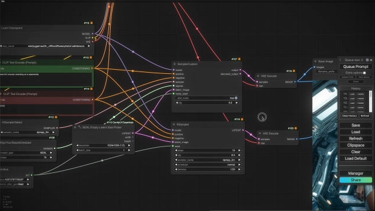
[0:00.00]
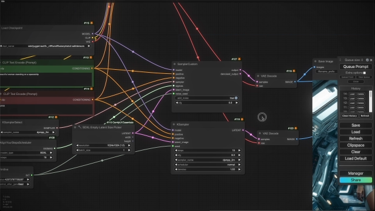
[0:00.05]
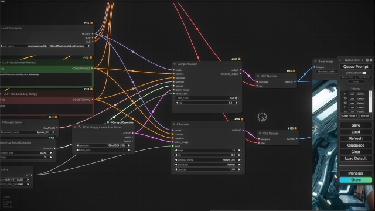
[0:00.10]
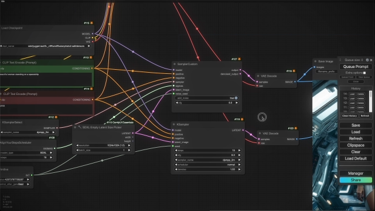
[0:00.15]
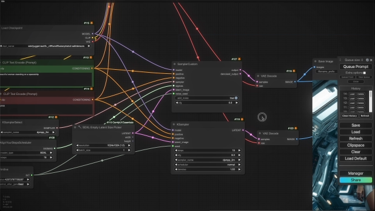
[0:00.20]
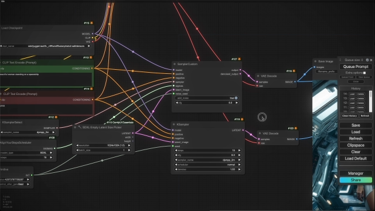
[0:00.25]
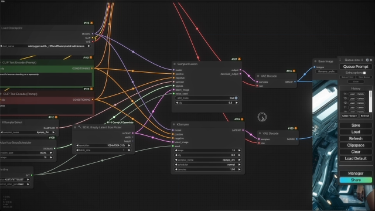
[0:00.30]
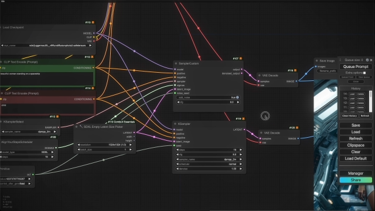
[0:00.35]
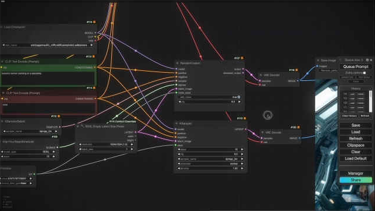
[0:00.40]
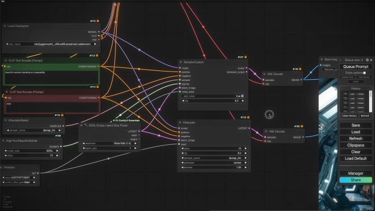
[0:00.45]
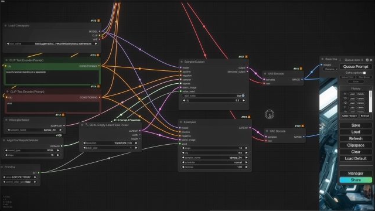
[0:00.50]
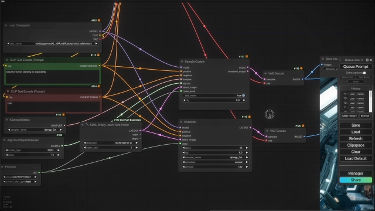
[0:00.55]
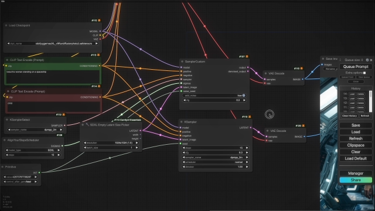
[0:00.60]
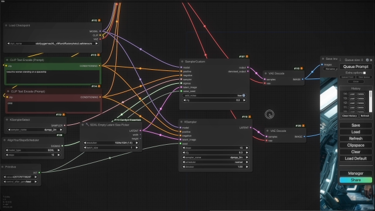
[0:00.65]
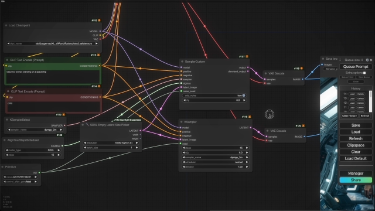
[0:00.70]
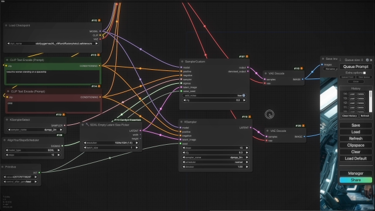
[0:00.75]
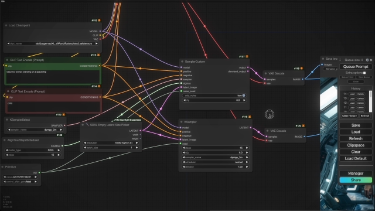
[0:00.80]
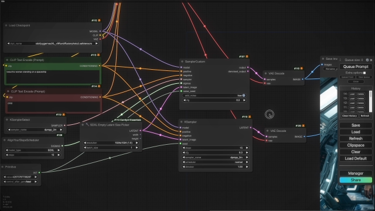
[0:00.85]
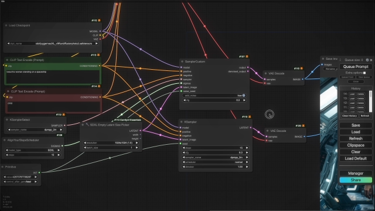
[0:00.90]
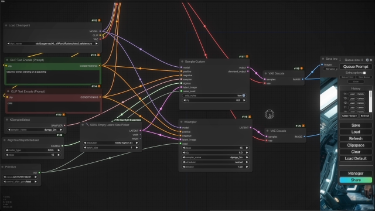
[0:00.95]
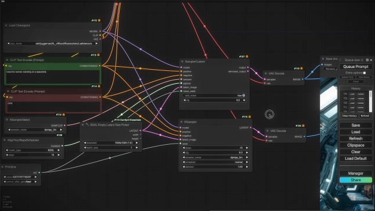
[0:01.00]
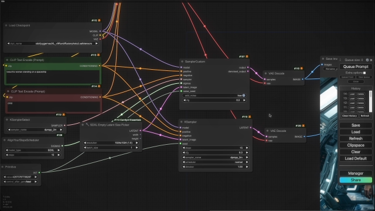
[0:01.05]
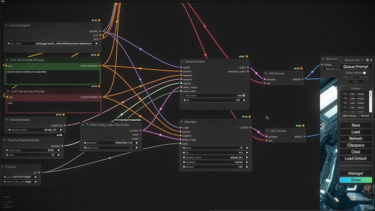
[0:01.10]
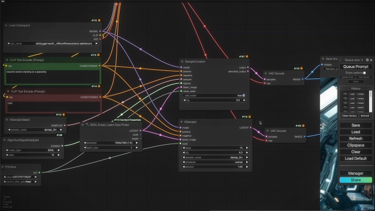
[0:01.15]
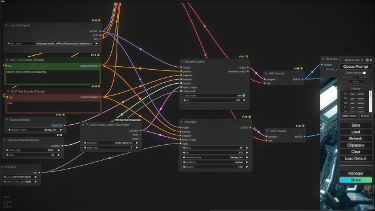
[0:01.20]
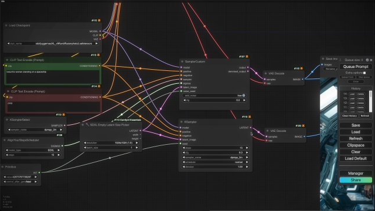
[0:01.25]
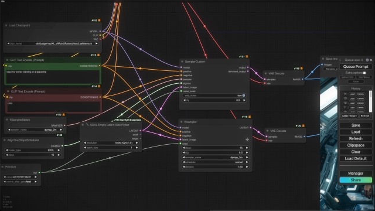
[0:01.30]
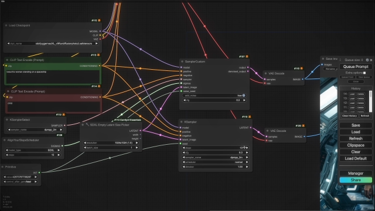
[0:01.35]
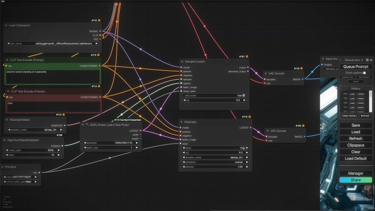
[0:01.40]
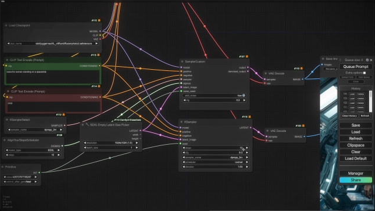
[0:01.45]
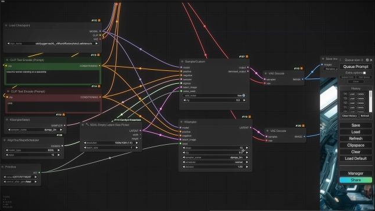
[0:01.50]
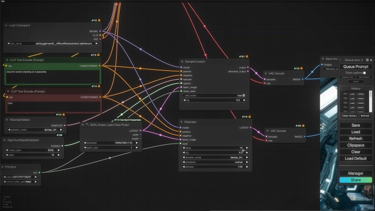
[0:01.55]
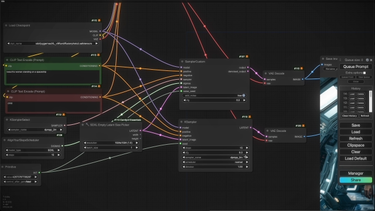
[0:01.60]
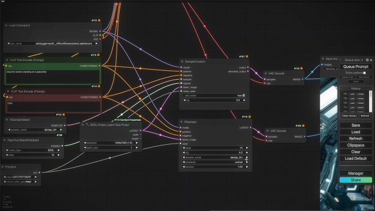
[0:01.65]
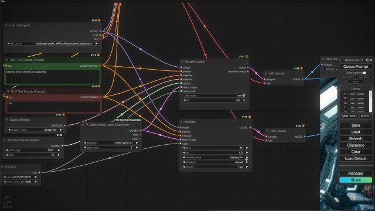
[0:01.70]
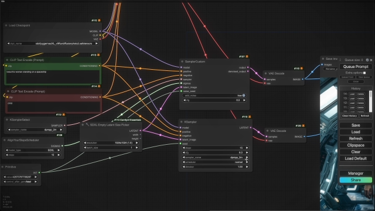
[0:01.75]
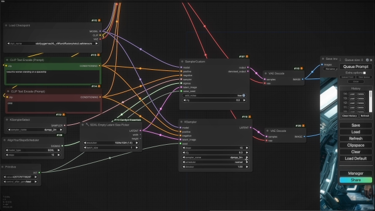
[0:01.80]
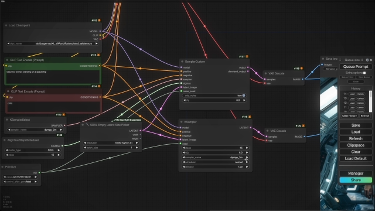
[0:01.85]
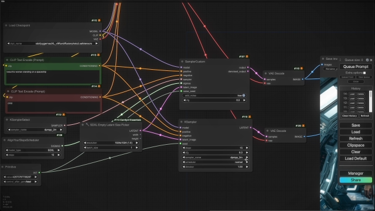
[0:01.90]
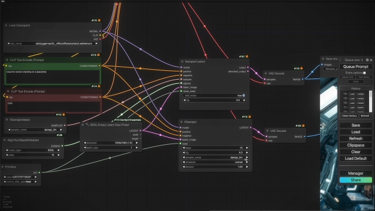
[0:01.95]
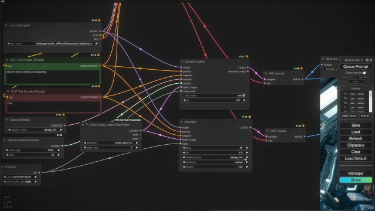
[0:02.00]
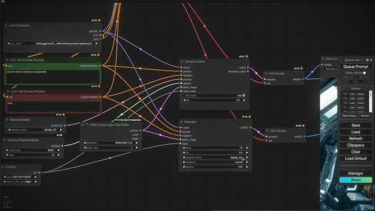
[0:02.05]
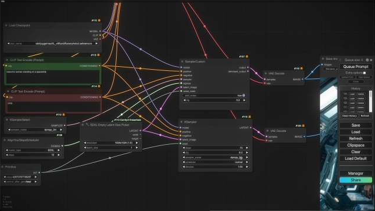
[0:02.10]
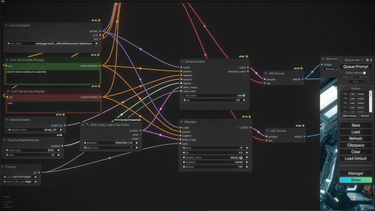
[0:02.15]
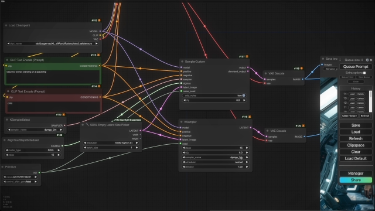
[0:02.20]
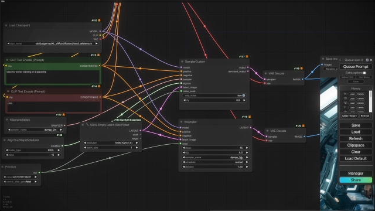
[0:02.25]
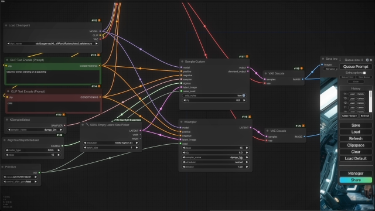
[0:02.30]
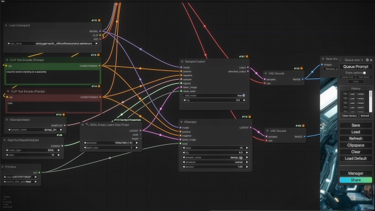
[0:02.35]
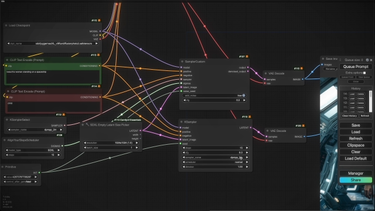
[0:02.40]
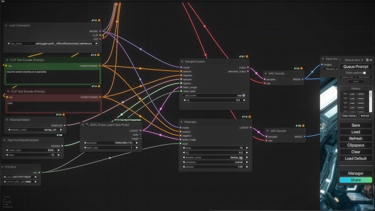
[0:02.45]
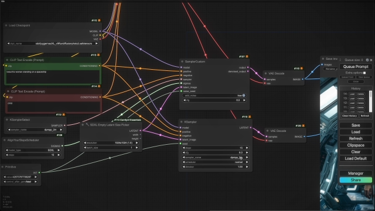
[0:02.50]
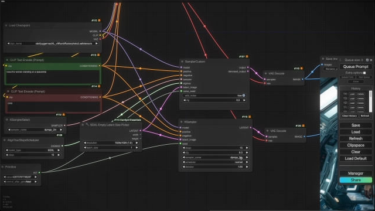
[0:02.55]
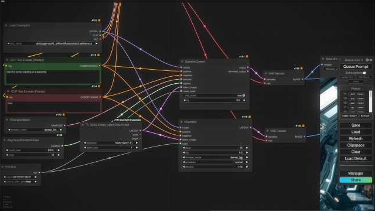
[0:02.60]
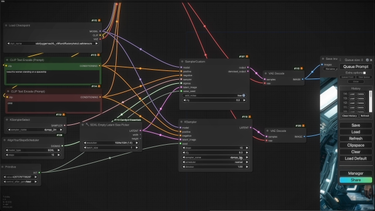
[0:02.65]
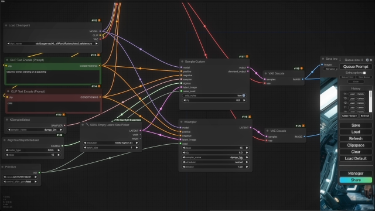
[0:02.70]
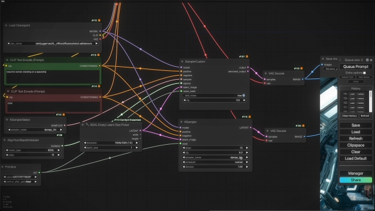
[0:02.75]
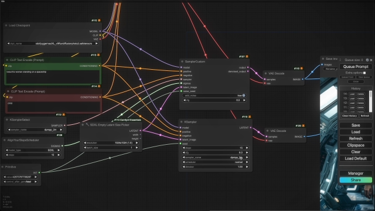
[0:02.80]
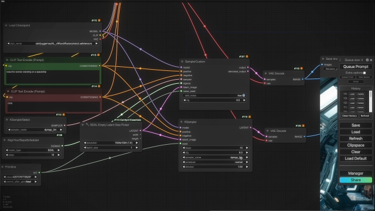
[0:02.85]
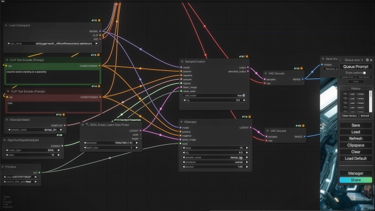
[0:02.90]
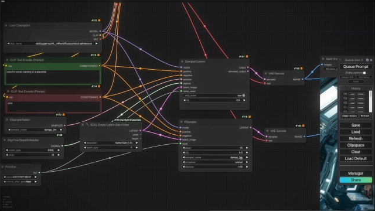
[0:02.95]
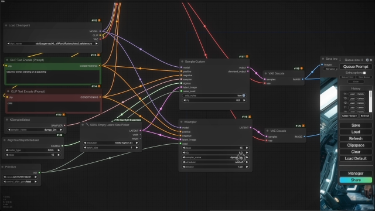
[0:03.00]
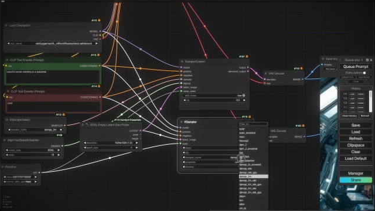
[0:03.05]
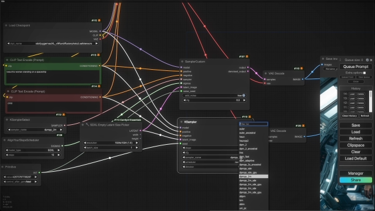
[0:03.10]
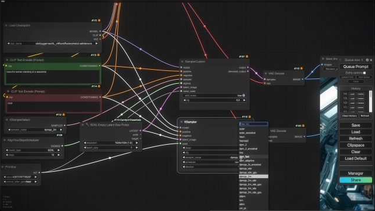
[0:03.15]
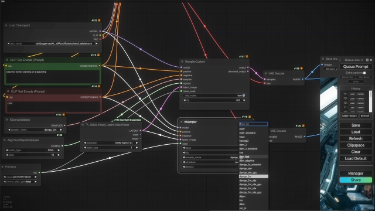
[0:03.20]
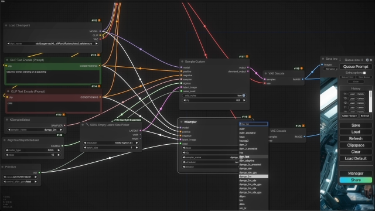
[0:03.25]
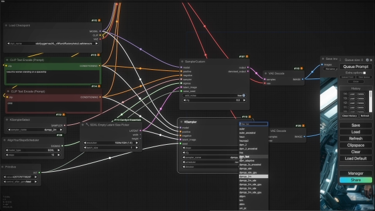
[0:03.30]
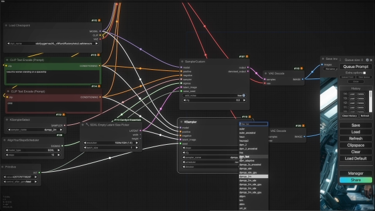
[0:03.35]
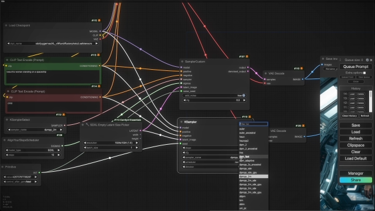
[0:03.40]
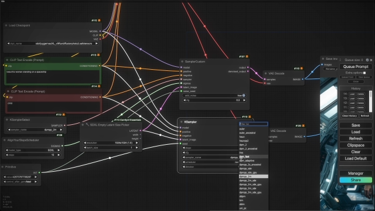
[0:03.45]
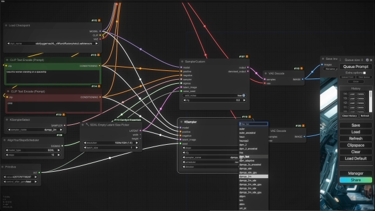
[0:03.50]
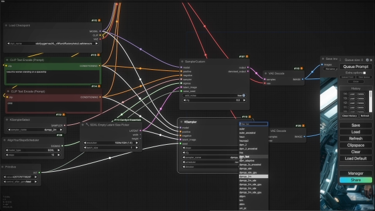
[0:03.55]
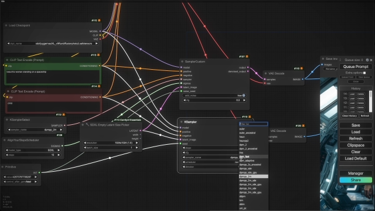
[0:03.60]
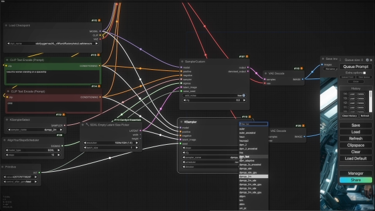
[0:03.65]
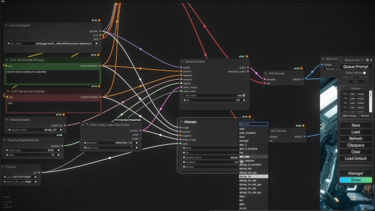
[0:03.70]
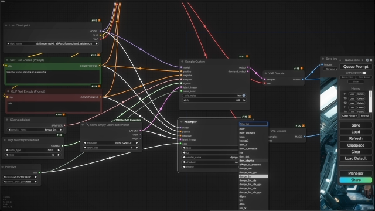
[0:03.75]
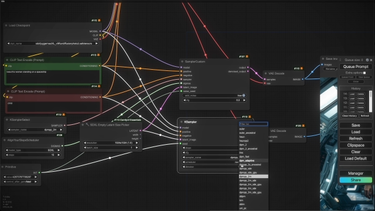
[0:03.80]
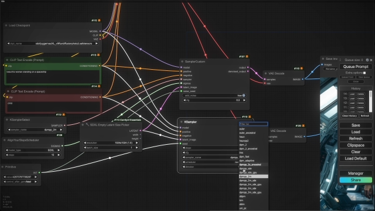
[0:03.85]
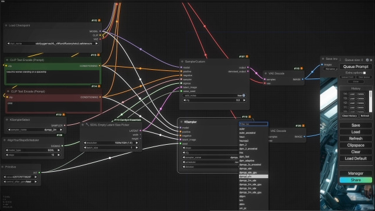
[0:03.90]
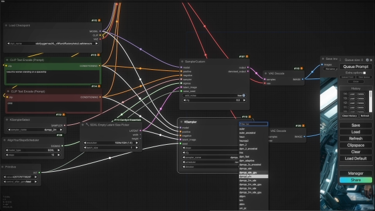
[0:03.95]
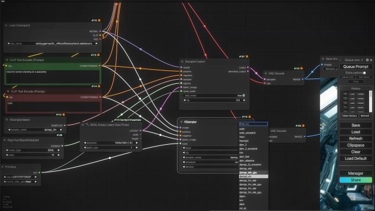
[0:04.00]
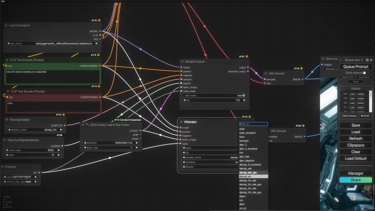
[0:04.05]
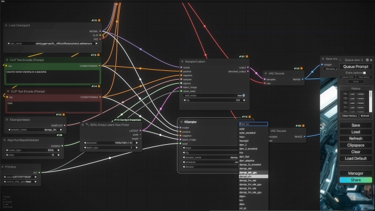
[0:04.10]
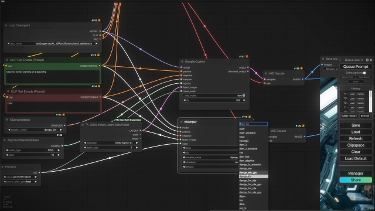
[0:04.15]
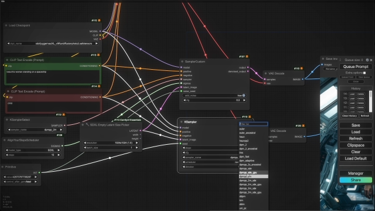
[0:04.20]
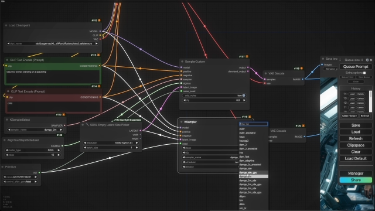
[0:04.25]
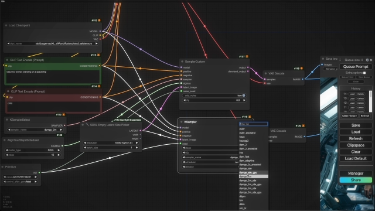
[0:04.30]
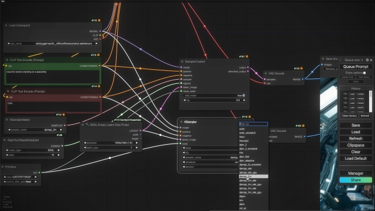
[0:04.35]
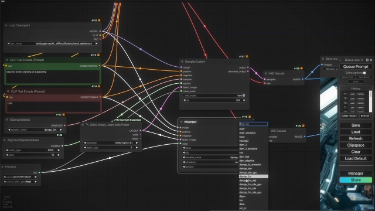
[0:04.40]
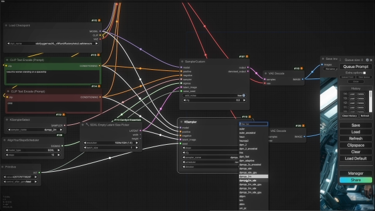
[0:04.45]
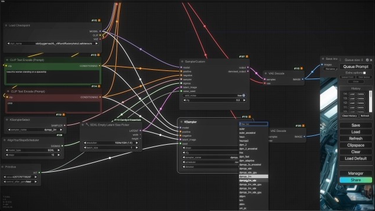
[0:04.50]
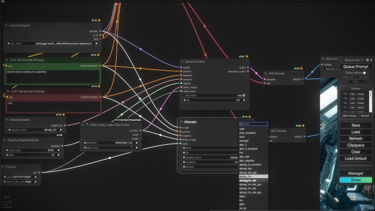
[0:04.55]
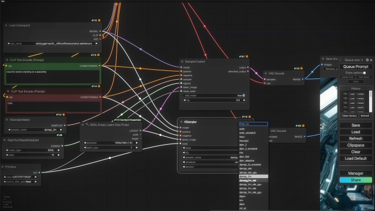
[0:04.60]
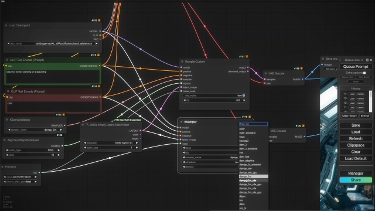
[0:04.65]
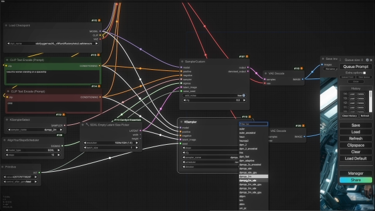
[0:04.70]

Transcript: Nobody's mouth can be seen.